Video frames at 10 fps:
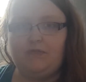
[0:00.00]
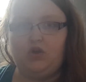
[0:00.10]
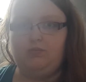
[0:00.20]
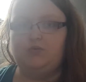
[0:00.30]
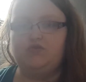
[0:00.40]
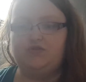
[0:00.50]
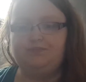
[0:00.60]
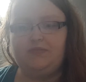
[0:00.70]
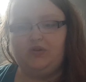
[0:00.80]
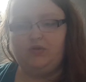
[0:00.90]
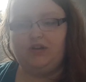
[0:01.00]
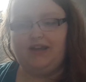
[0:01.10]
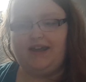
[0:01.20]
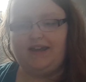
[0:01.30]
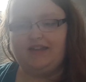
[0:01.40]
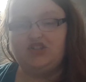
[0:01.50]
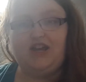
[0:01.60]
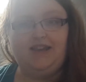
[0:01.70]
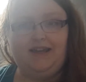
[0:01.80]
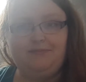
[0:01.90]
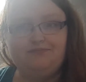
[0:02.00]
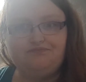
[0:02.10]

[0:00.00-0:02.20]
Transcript: almost, or like jelly,